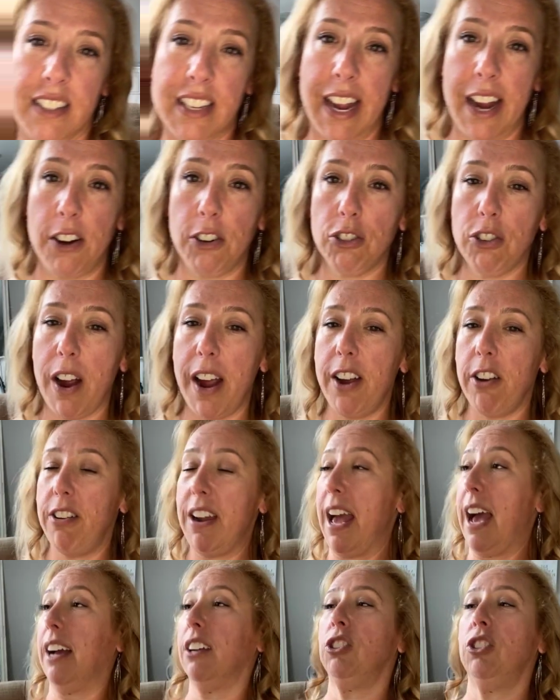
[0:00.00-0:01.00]
hair dryer in
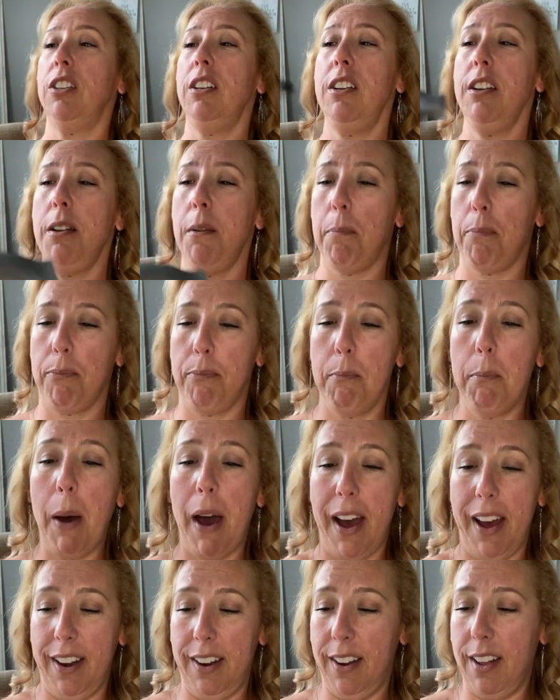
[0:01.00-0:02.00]
action,
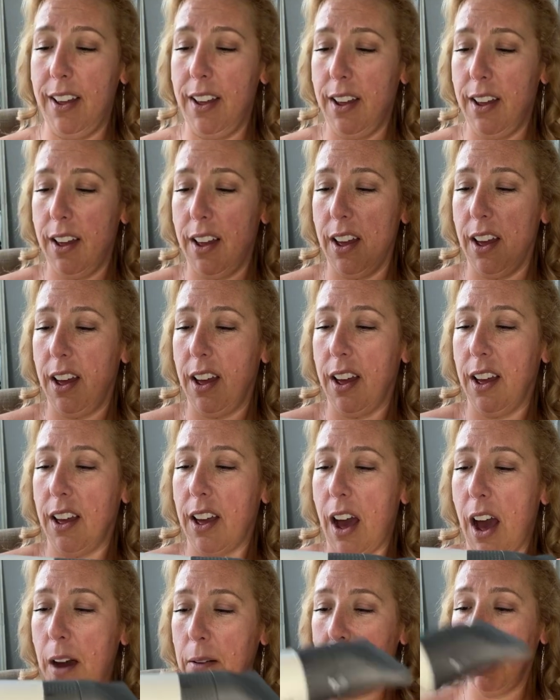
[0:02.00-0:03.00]
but
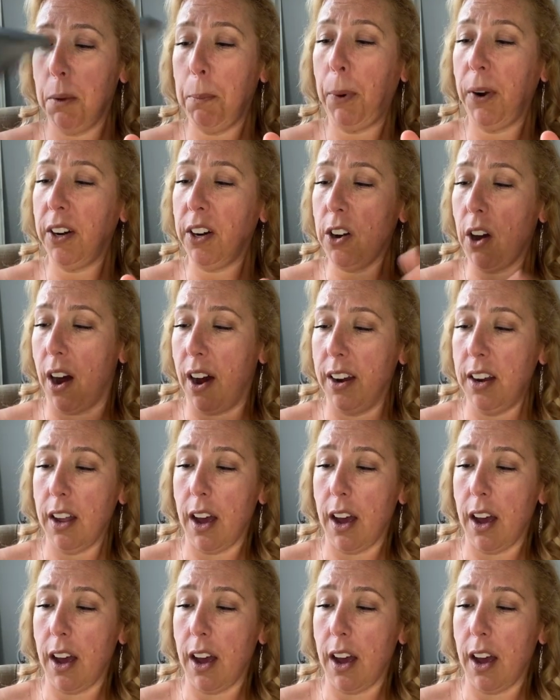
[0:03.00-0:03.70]
I'm going to put it on.